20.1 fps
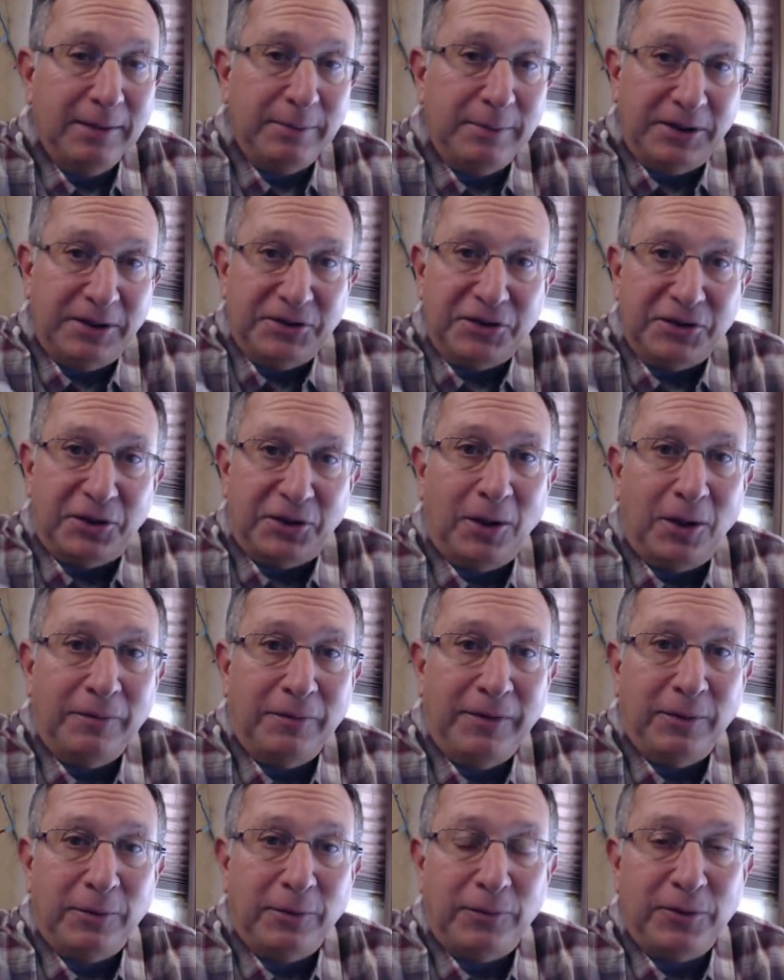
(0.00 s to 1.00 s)
because
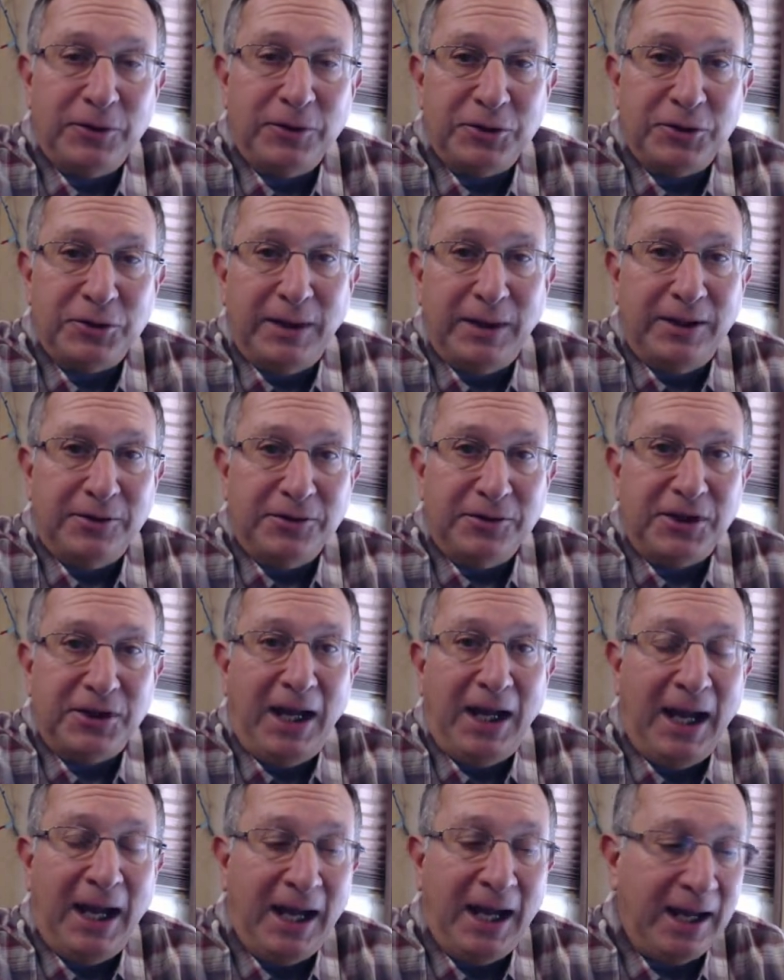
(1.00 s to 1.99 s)
RV refrigerators
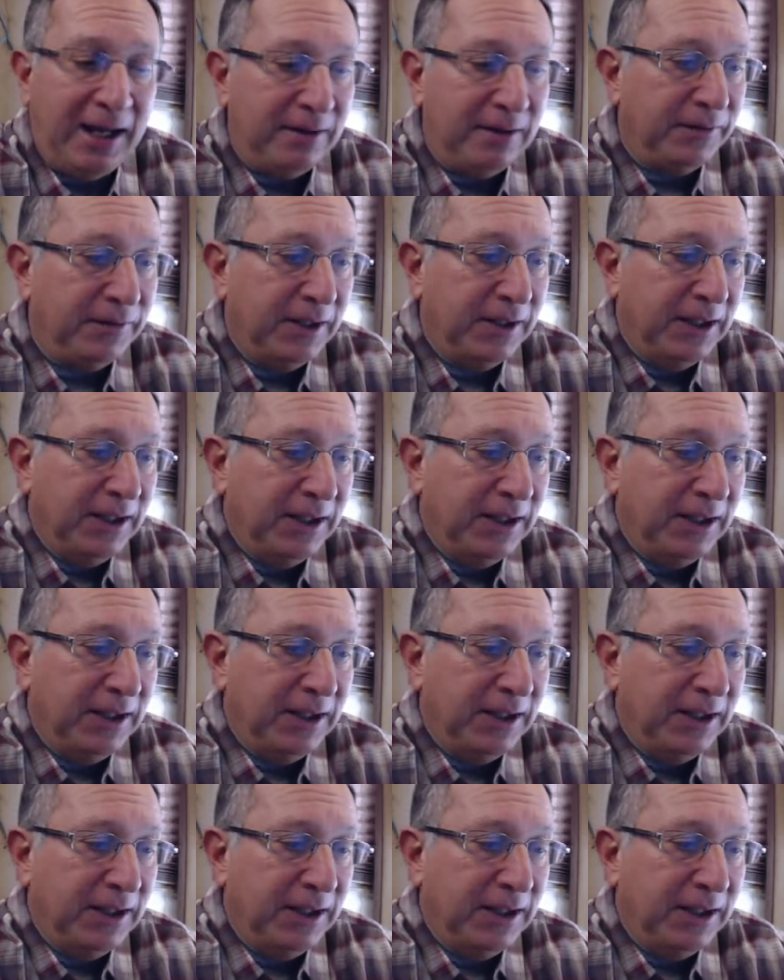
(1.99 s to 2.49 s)
have